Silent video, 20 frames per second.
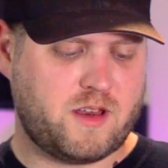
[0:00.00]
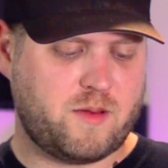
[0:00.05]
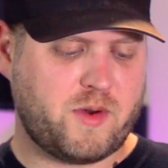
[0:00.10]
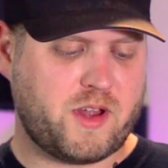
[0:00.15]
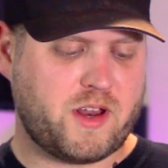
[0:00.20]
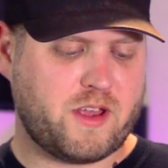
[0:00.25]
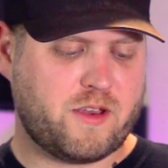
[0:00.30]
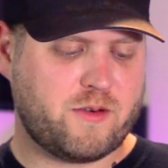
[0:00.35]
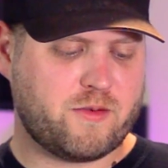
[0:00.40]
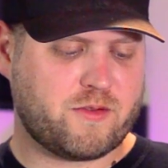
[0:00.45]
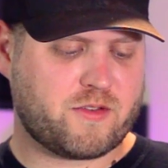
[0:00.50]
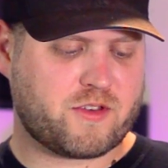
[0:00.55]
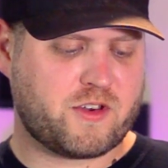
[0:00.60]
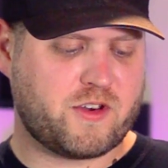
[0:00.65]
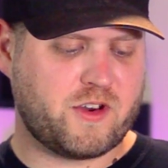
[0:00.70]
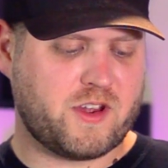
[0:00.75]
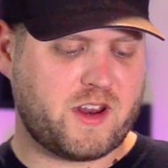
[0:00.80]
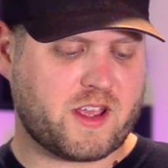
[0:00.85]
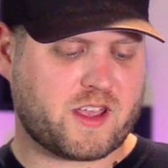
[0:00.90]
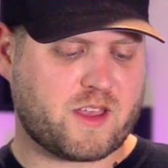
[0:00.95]
Anybody who's
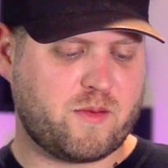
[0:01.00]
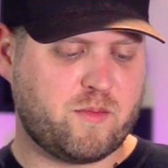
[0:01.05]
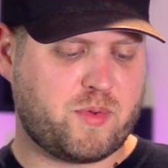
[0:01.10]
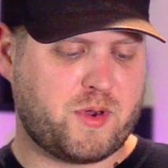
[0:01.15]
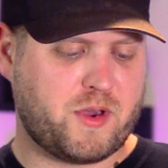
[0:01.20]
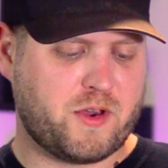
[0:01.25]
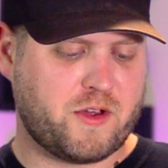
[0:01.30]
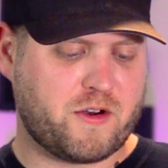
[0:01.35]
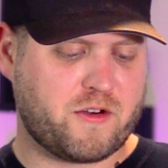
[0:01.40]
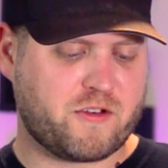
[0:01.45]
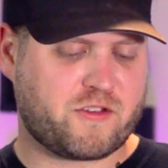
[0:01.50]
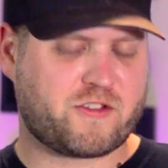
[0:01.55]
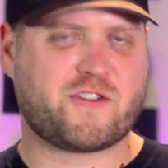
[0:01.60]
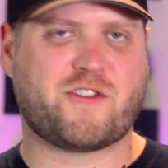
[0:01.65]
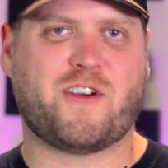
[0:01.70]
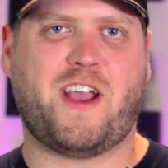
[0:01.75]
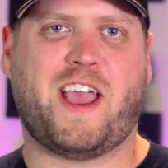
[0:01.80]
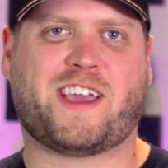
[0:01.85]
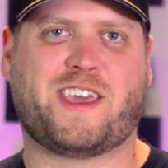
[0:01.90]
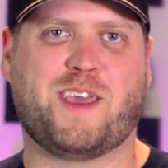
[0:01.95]
good at computers,
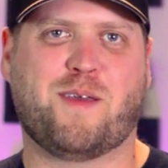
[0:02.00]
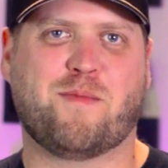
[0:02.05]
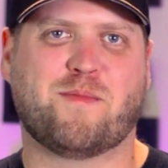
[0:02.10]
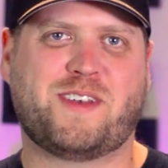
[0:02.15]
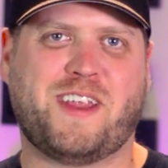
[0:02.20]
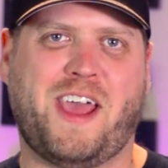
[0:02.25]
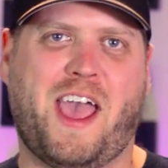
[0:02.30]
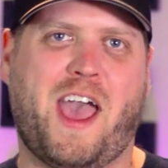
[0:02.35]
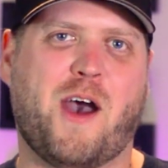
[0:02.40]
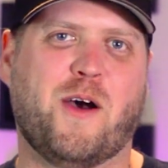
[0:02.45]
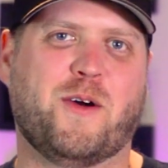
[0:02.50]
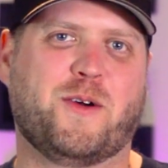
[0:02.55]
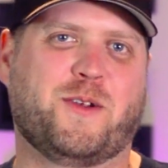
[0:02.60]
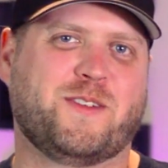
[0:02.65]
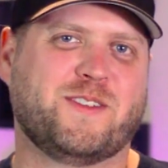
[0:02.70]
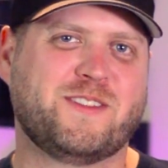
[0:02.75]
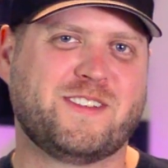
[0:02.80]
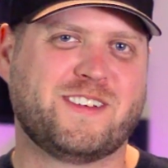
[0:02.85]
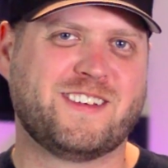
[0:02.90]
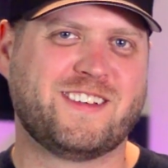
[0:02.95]
track him
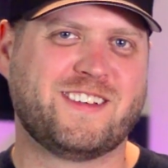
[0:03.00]
down.